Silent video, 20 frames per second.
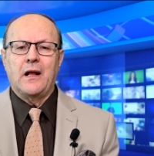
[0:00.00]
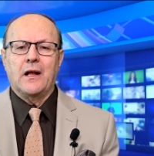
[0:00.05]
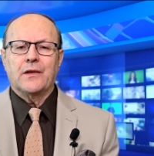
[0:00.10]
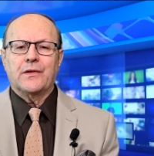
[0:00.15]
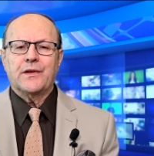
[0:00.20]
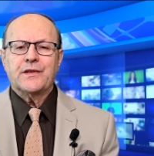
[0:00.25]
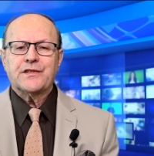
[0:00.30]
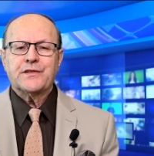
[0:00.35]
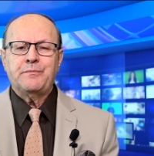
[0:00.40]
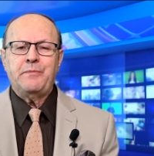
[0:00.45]

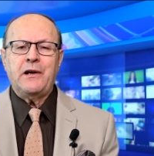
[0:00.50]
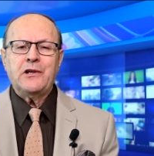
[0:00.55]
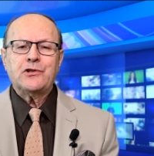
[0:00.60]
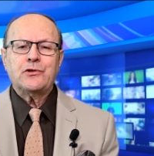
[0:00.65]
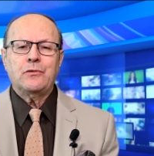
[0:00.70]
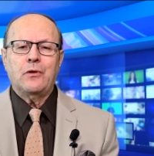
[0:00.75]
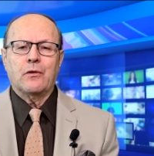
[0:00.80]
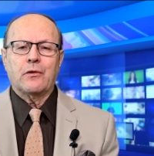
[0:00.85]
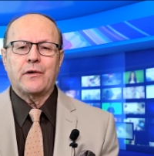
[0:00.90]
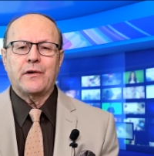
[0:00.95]
The
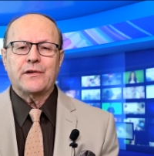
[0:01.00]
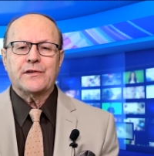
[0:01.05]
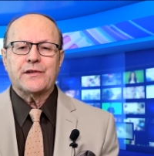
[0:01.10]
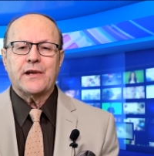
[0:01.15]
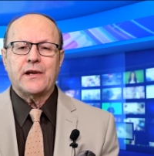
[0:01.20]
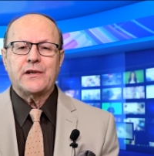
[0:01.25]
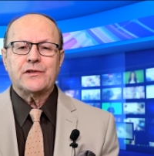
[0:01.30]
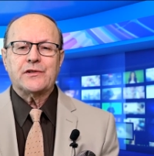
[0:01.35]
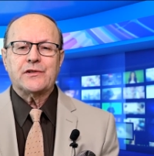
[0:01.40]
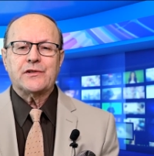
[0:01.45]
special
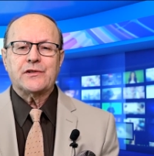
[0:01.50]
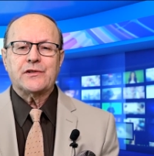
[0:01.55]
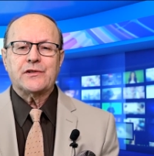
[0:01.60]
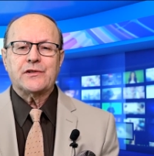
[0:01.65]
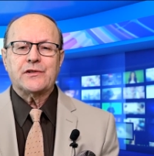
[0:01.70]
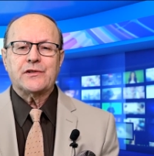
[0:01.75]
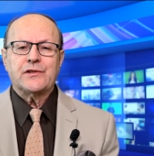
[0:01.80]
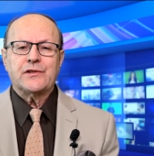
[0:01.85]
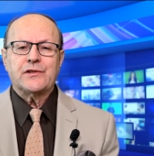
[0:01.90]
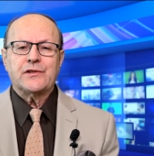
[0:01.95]
organization,
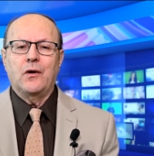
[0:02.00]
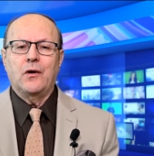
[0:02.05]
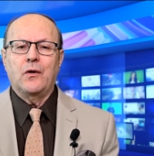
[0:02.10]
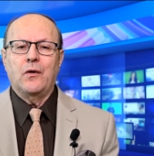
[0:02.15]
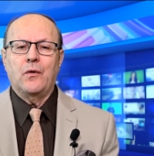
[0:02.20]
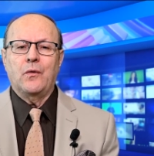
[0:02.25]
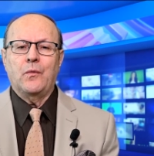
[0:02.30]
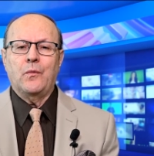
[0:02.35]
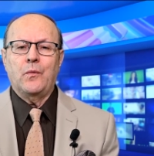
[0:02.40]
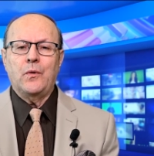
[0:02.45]

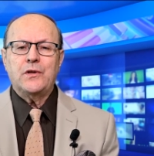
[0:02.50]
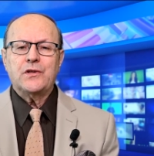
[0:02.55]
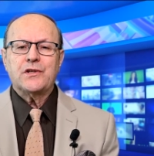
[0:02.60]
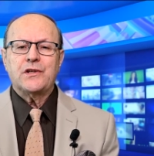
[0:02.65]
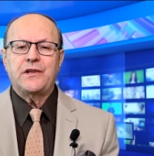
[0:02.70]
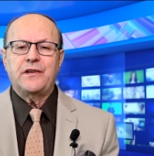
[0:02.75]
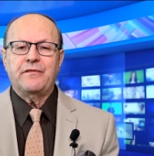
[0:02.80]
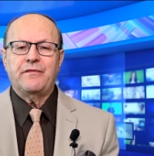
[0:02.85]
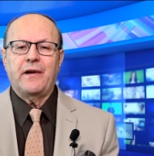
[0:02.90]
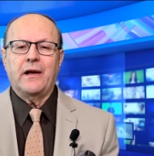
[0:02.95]
which
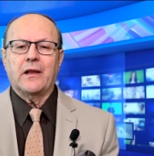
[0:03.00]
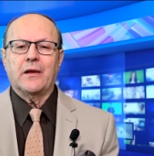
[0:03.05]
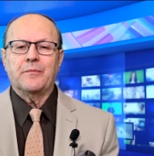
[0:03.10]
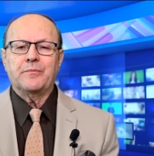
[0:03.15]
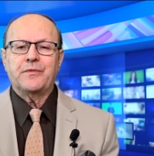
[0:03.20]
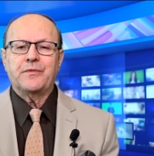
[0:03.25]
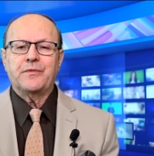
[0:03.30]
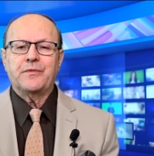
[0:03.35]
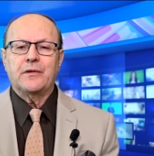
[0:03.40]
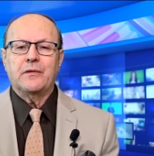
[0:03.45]

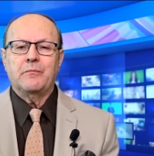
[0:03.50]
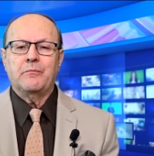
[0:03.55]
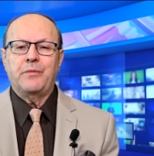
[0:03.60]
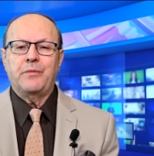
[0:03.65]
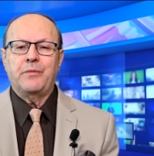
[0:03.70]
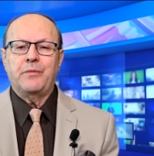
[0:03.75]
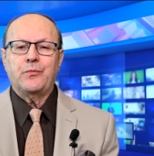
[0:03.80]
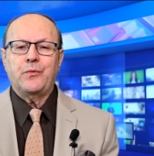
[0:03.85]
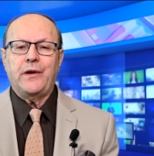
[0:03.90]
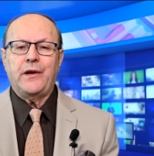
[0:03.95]
developed
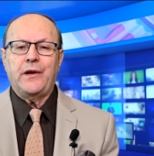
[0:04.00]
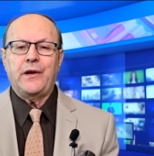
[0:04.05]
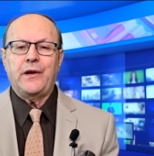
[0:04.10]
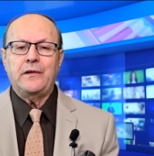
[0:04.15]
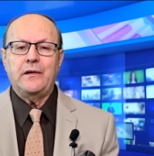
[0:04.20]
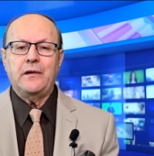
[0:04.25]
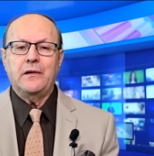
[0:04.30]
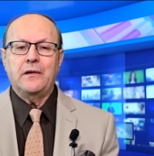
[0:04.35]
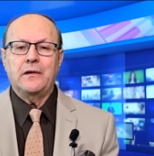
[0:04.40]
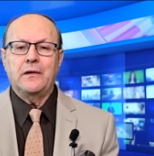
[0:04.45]

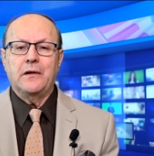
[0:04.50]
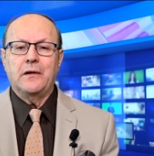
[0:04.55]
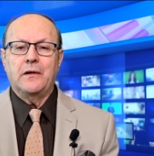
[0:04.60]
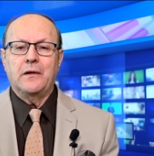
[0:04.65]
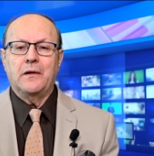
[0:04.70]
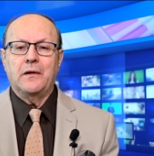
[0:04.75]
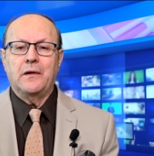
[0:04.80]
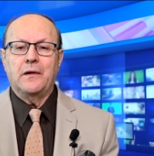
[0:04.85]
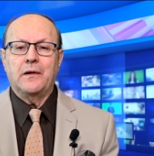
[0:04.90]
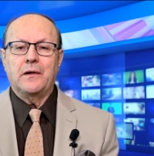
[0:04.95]
between
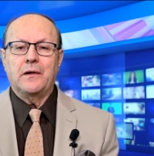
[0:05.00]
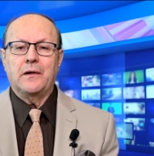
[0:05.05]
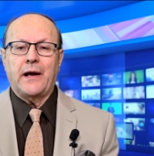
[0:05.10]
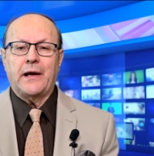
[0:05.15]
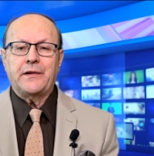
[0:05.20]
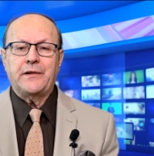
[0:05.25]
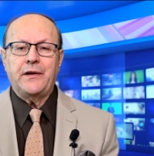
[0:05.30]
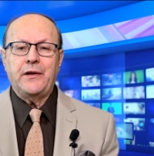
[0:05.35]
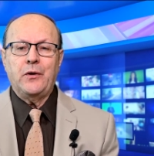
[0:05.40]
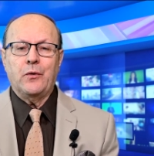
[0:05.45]

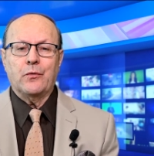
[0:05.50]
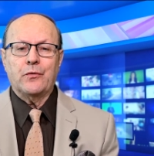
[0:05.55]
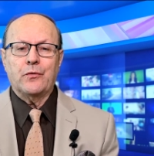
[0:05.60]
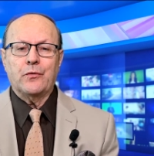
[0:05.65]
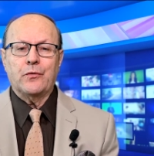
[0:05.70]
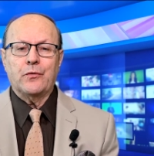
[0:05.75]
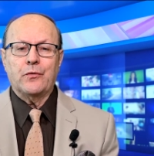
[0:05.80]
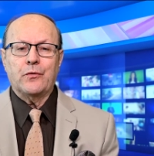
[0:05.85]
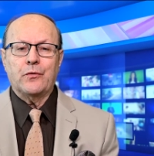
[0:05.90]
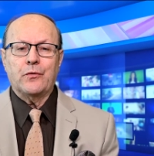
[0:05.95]
nineteen oh
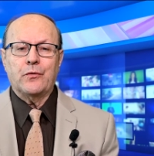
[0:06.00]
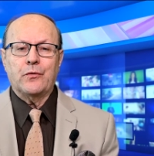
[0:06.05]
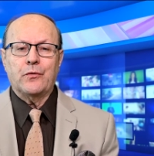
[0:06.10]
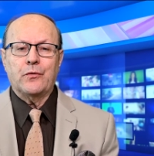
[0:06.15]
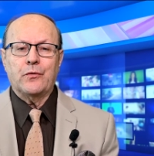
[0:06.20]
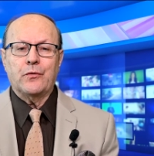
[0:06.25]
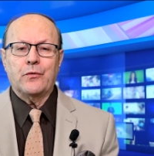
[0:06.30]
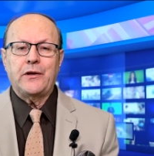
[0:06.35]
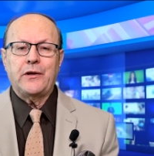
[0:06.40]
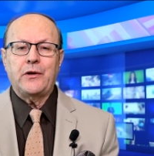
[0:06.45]
three and
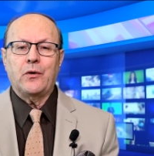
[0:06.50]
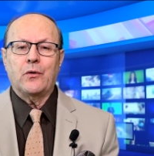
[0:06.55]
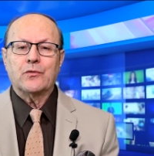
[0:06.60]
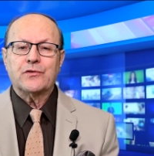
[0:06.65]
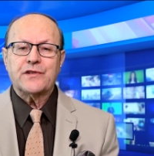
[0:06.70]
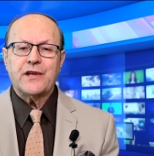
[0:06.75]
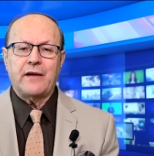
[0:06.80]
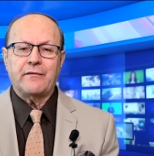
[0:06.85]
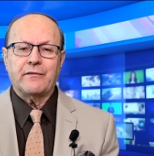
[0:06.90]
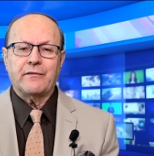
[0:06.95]
nineteen oh
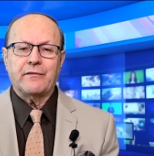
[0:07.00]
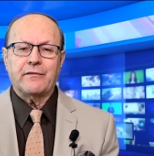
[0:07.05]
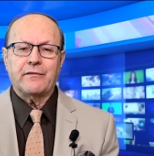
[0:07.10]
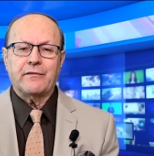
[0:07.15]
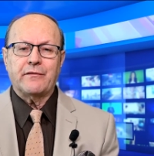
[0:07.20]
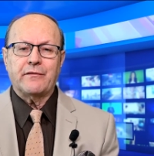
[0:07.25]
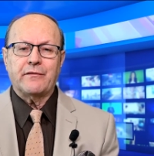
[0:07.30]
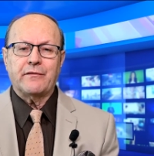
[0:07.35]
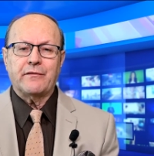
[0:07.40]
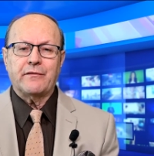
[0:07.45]
seven,
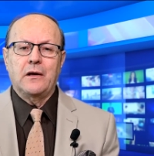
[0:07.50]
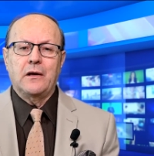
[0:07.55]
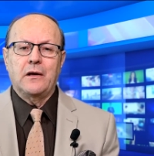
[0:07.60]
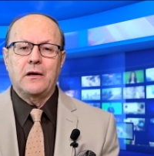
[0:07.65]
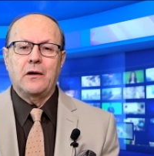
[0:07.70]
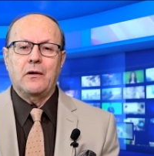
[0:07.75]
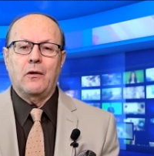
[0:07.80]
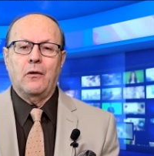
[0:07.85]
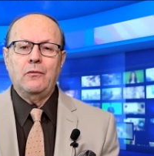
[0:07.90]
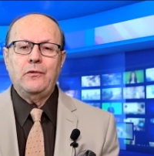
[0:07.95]

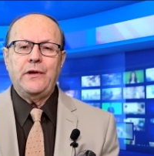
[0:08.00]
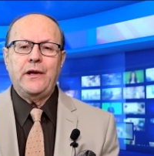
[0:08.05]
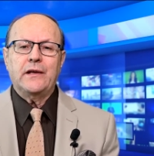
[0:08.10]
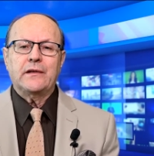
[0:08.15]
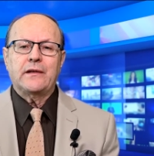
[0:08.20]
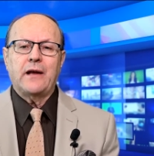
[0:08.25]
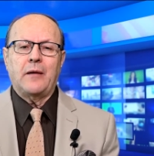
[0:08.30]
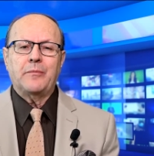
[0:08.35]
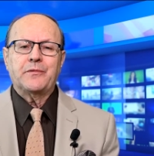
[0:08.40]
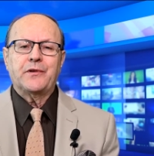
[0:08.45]
only
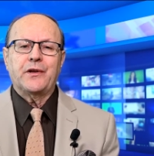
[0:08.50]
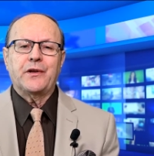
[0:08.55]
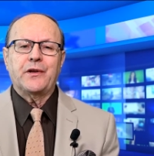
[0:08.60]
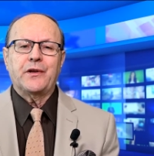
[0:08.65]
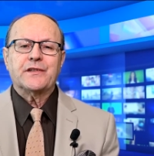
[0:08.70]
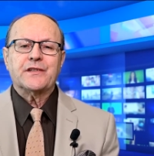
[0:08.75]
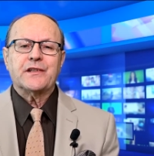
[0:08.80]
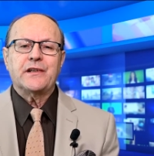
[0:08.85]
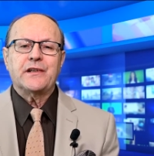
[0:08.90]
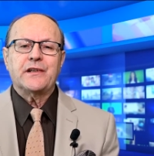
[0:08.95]
adopted
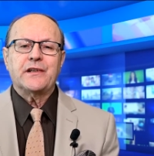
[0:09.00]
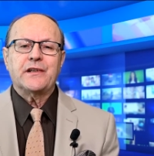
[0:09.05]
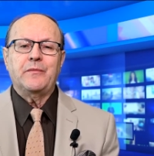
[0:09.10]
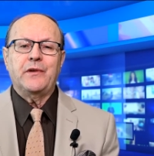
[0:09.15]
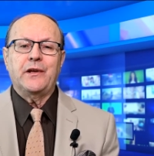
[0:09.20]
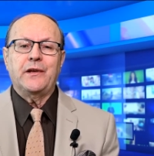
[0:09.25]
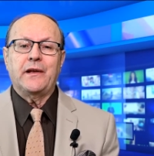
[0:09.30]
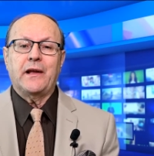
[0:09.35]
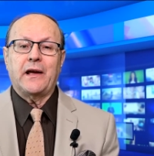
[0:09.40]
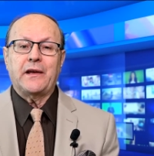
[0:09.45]
its name
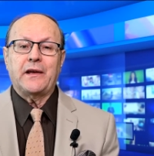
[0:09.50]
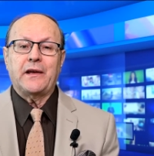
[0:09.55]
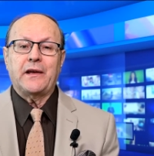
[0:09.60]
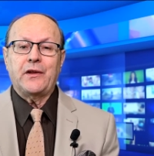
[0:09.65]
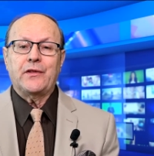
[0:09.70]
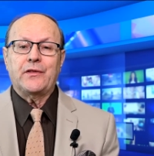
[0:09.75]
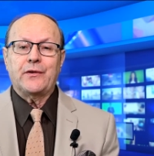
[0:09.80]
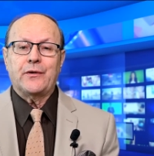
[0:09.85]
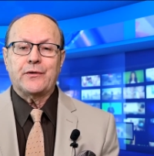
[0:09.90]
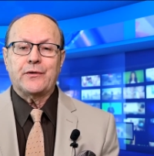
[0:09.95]
in
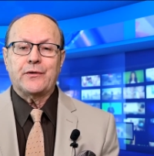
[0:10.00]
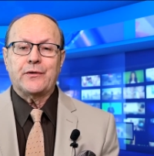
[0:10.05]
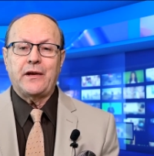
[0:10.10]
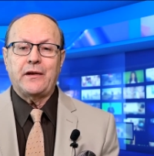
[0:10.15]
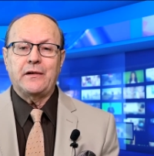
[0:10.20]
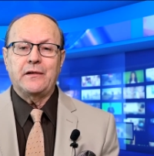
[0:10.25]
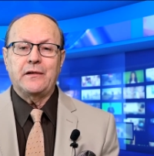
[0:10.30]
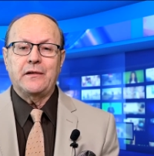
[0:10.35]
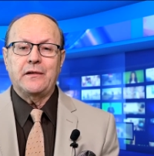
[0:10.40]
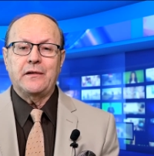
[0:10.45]
nineteen
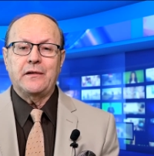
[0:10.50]
thirteen.